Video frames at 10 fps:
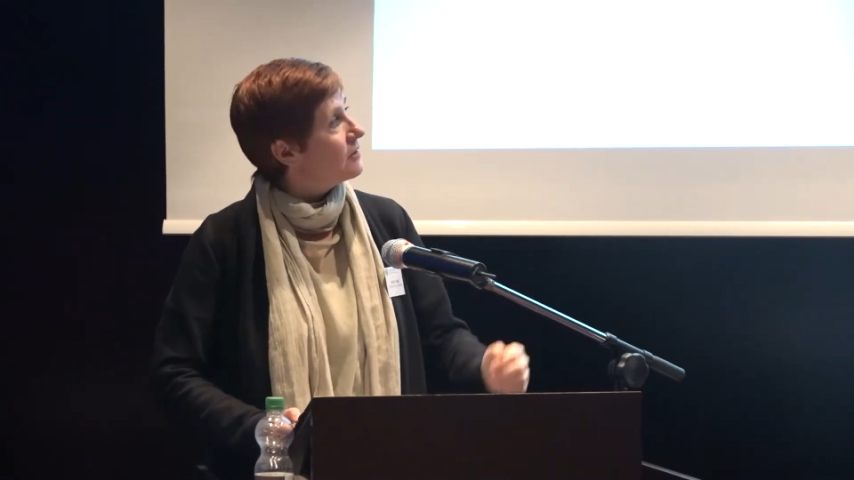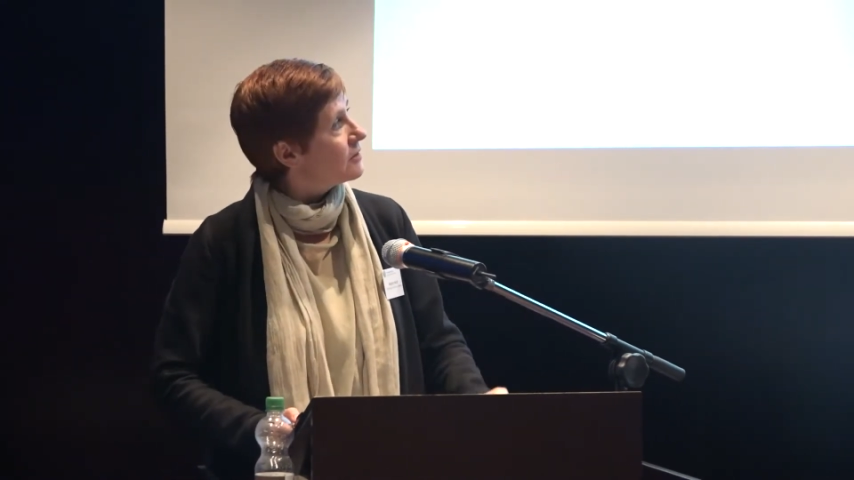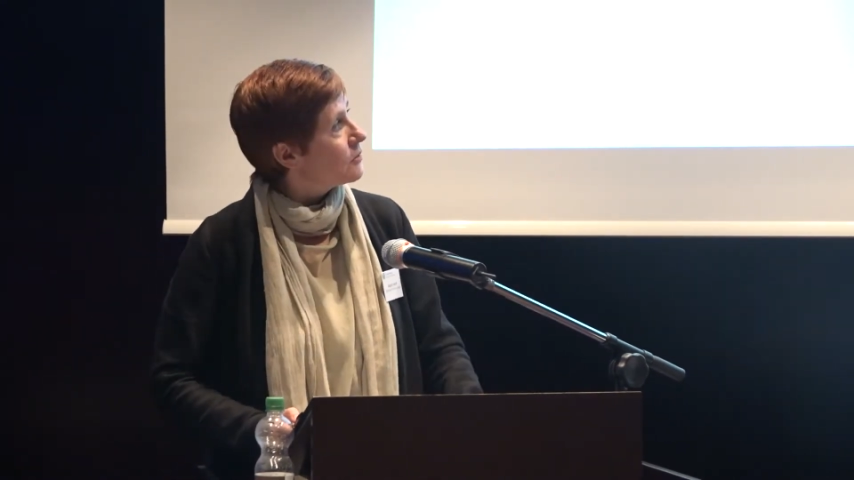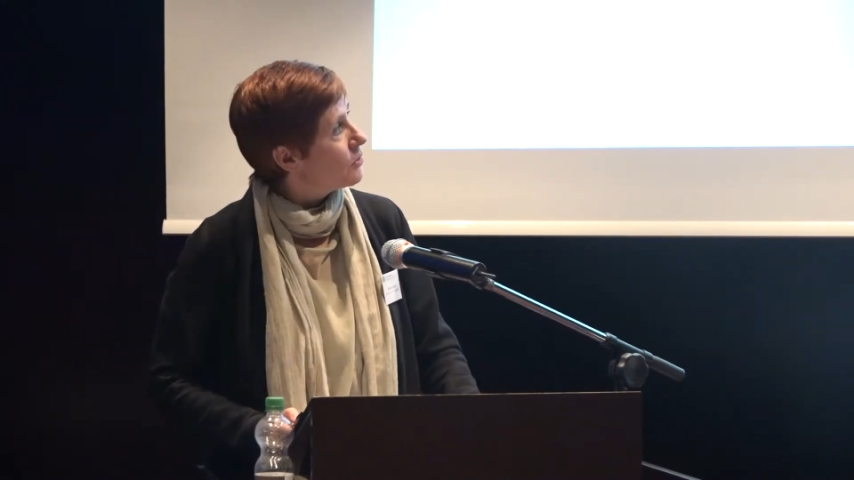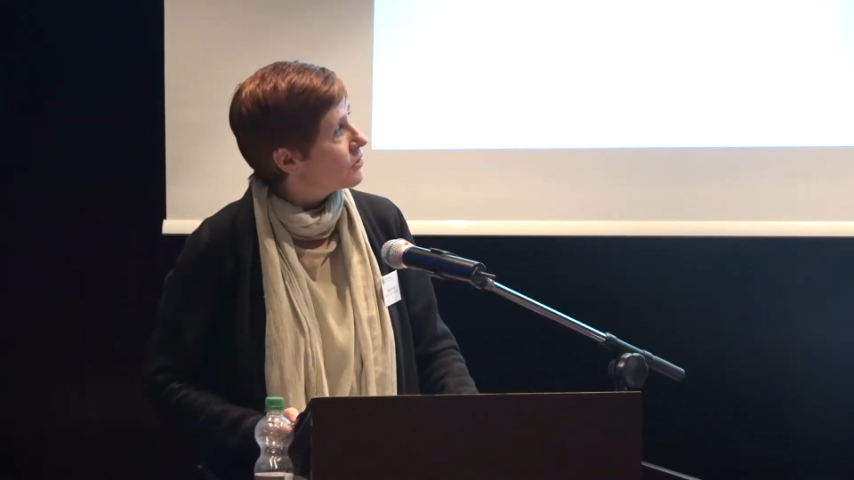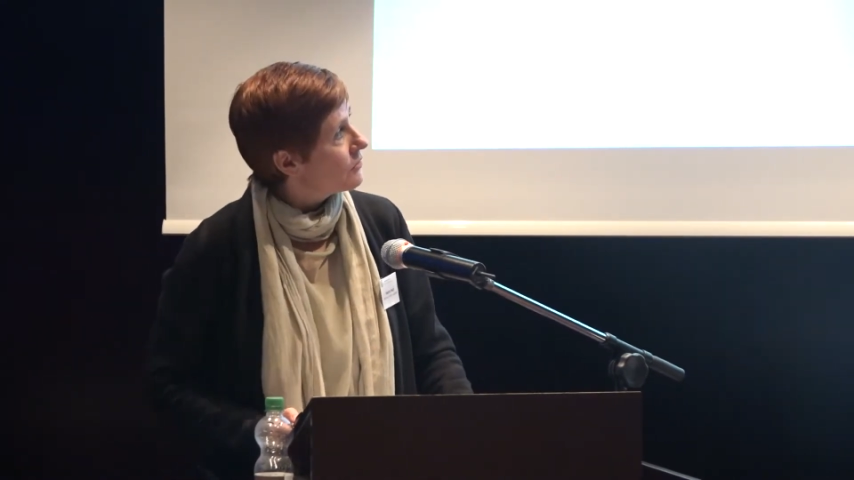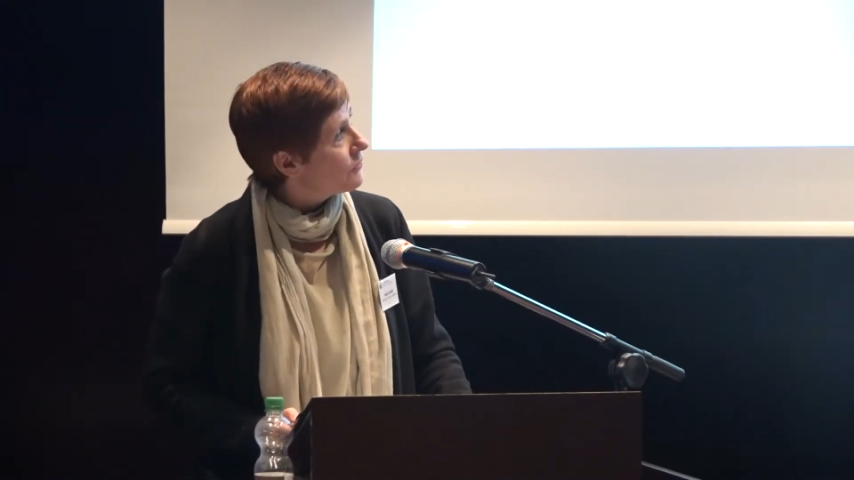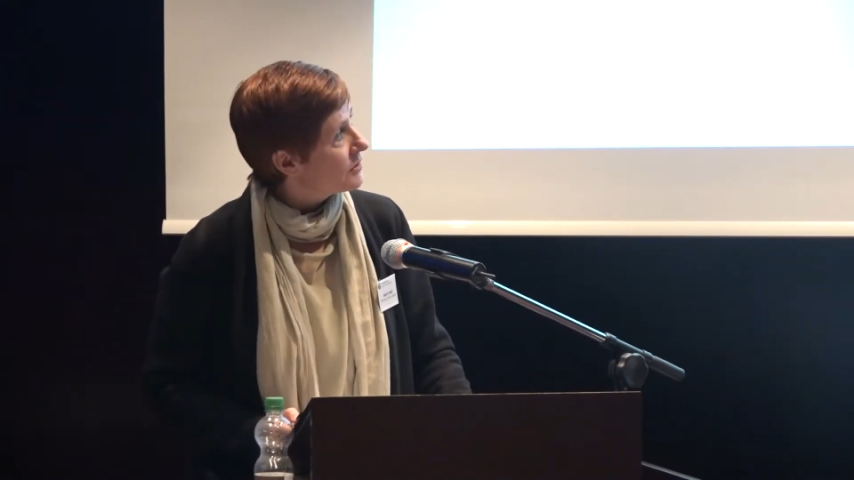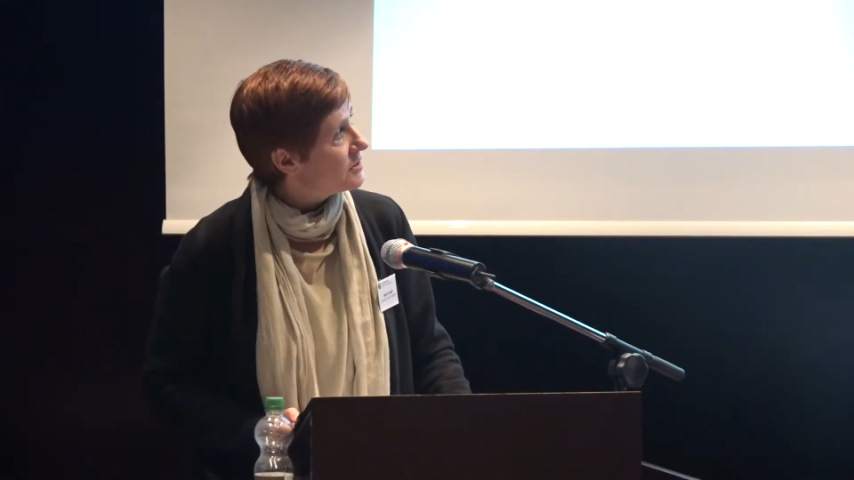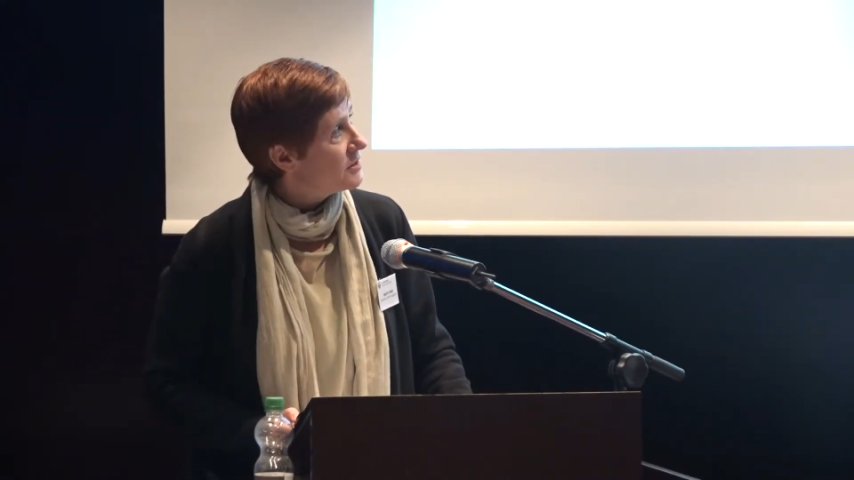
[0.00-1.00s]
the work of
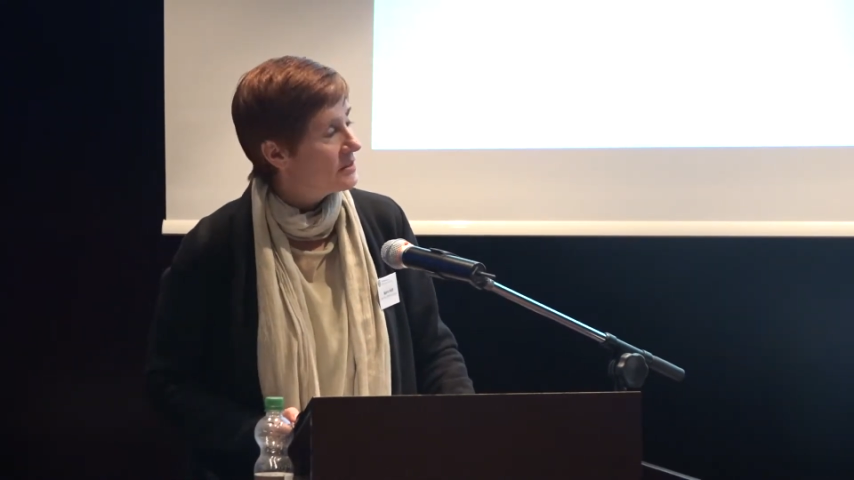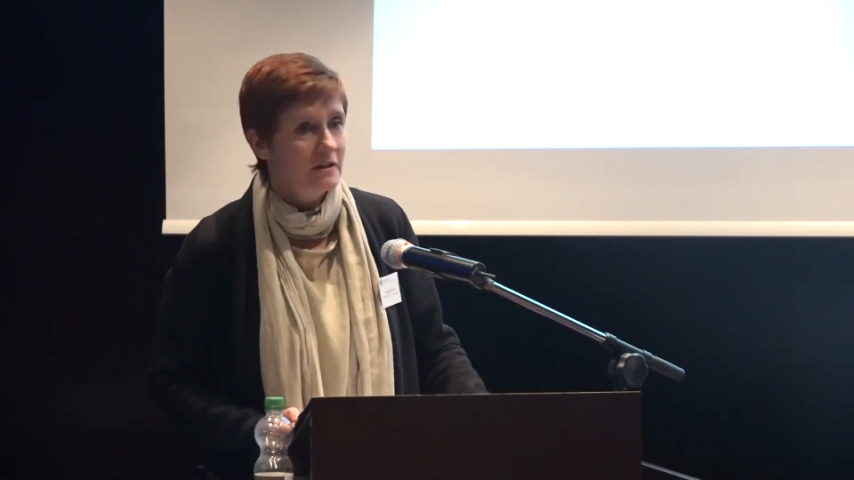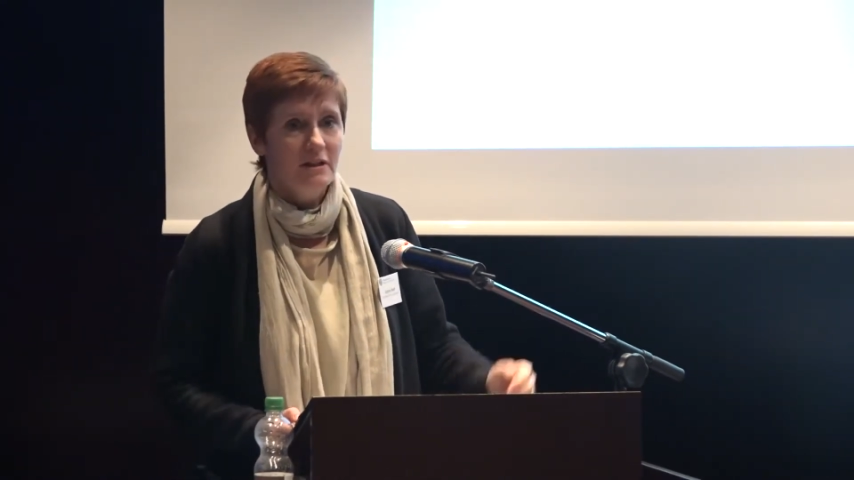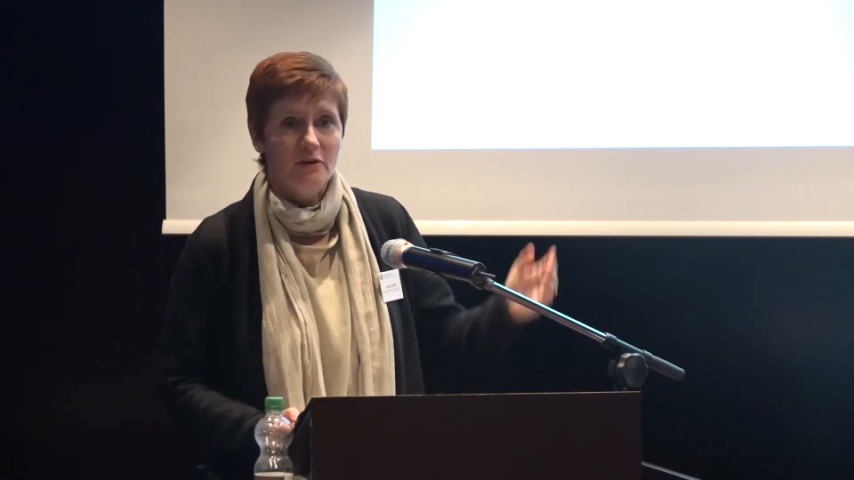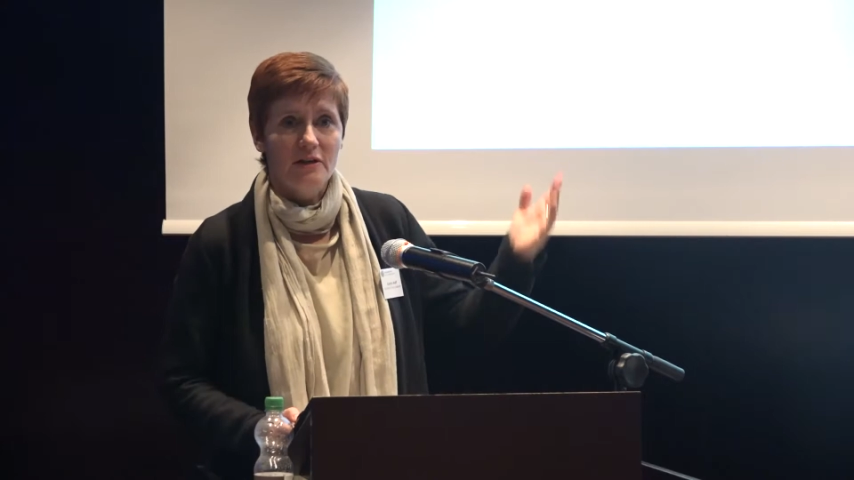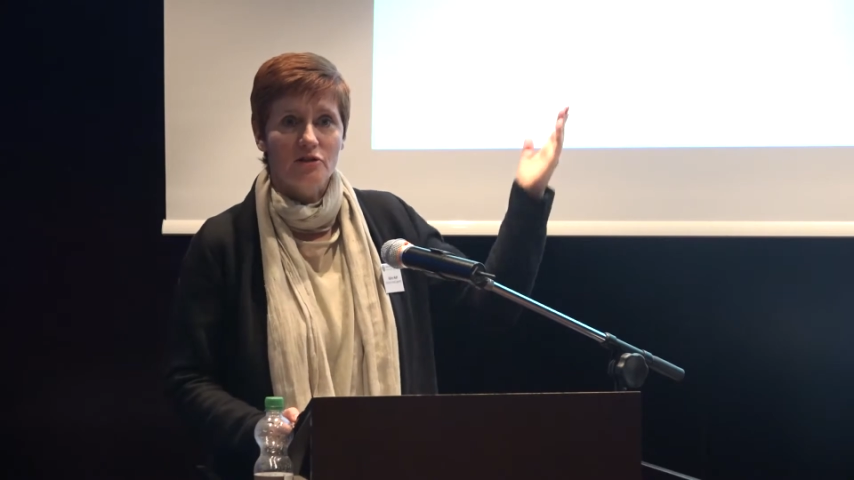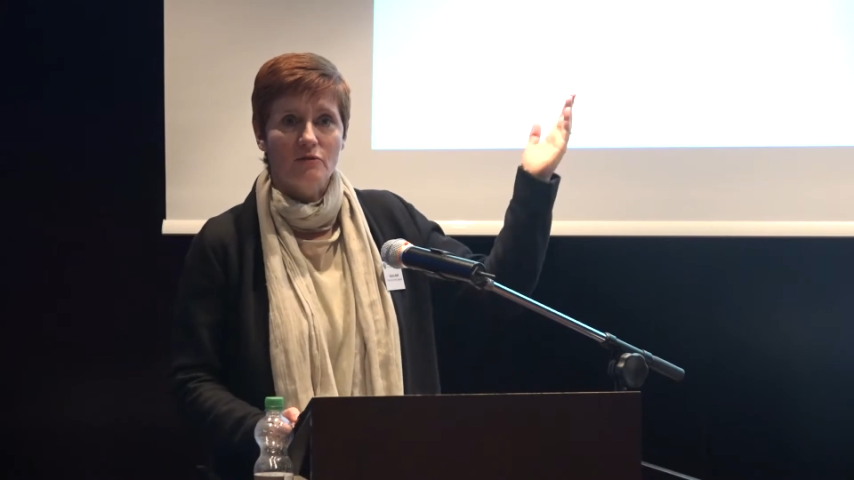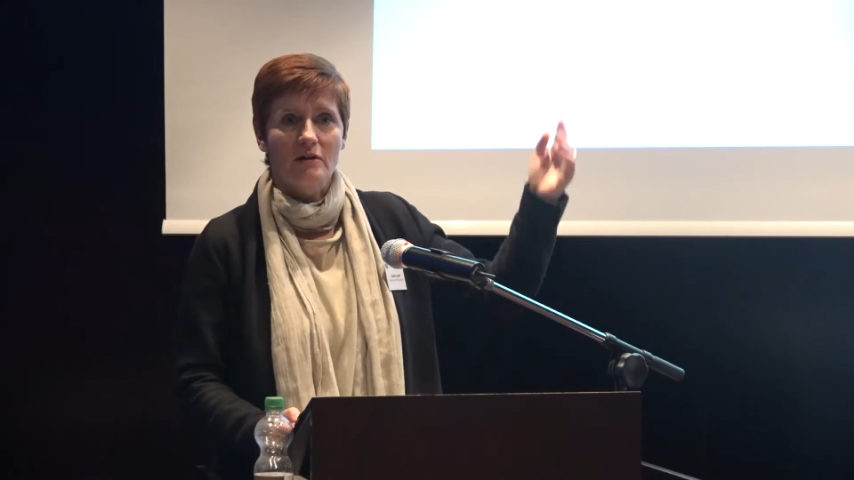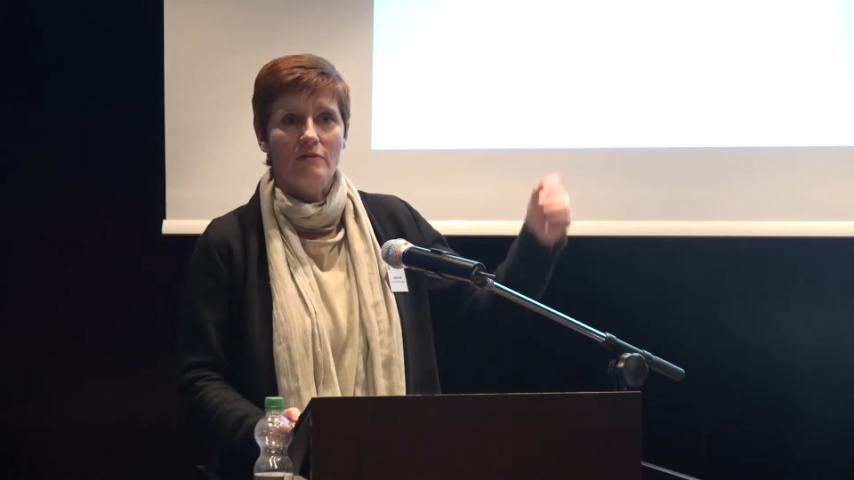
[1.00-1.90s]
what integrated